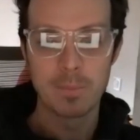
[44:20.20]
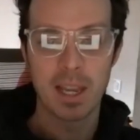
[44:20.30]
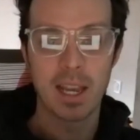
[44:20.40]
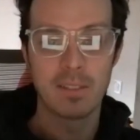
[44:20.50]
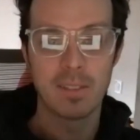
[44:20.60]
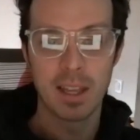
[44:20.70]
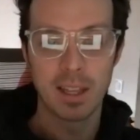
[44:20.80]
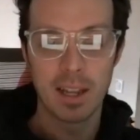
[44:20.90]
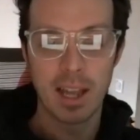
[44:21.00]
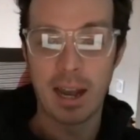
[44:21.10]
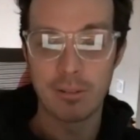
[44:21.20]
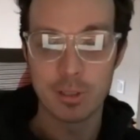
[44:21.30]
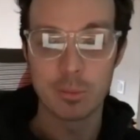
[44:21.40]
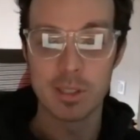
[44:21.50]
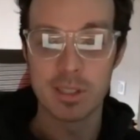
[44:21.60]
and then after
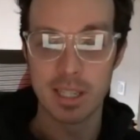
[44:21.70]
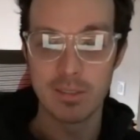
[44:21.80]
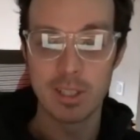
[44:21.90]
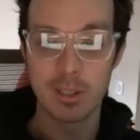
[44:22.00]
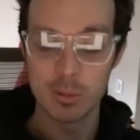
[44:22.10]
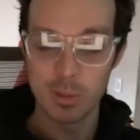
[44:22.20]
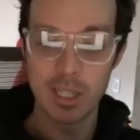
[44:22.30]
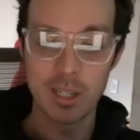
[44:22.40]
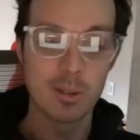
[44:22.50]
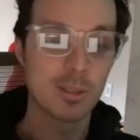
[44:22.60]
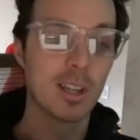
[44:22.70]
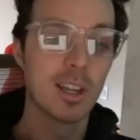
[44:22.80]
receiving those windows,